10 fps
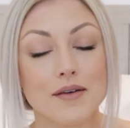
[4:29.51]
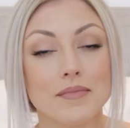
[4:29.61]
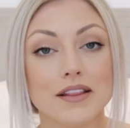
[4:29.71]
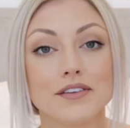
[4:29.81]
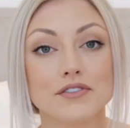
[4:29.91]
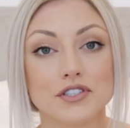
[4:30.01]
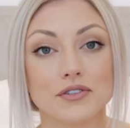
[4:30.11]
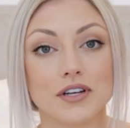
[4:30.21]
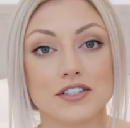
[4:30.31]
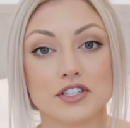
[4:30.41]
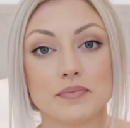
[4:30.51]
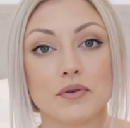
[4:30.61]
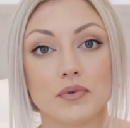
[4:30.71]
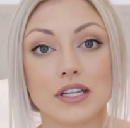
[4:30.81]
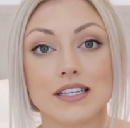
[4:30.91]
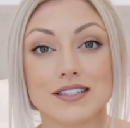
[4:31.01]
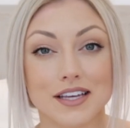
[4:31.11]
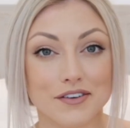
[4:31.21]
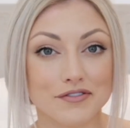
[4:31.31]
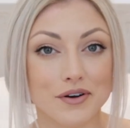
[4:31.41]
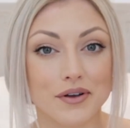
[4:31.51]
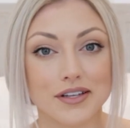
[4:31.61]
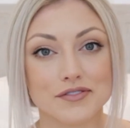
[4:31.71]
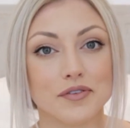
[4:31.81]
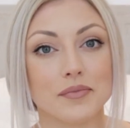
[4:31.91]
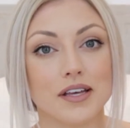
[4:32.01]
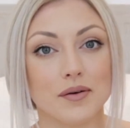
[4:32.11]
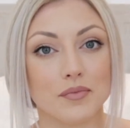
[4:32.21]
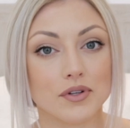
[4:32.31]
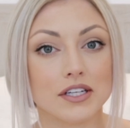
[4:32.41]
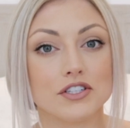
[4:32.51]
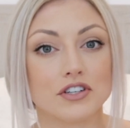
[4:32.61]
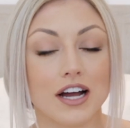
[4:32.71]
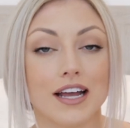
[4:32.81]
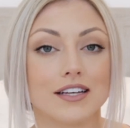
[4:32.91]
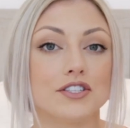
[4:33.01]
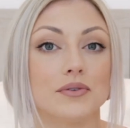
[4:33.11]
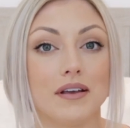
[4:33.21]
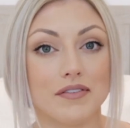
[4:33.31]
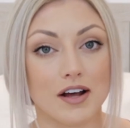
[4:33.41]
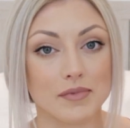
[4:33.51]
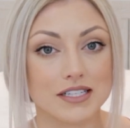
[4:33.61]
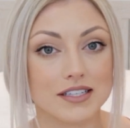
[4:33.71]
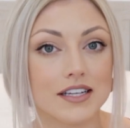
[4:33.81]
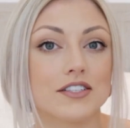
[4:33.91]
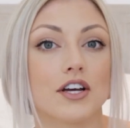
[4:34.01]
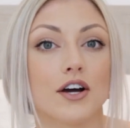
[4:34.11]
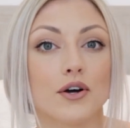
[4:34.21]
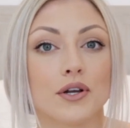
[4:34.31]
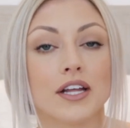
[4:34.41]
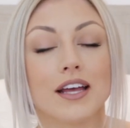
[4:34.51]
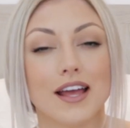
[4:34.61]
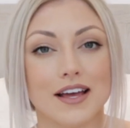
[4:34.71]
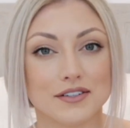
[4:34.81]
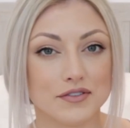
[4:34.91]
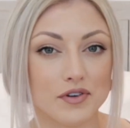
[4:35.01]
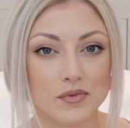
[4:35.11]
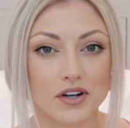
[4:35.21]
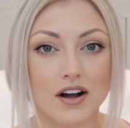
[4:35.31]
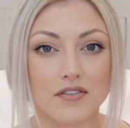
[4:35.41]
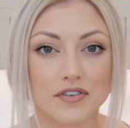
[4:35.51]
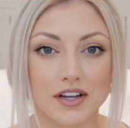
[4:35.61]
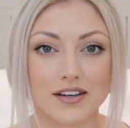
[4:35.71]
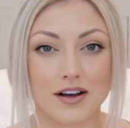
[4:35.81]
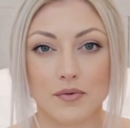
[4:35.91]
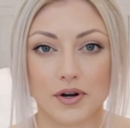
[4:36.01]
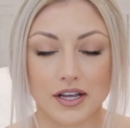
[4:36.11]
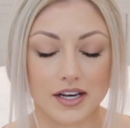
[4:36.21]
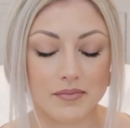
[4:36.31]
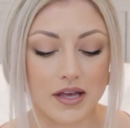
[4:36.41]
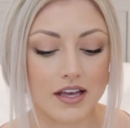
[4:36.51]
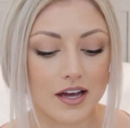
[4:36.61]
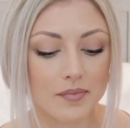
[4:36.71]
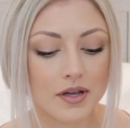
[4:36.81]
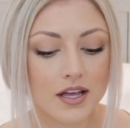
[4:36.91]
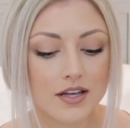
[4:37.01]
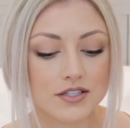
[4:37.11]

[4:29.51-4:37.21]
The month of June has just been really skin focused for me. I'm really trying to even out my skin tone and just feel more confident not wearing any makeup.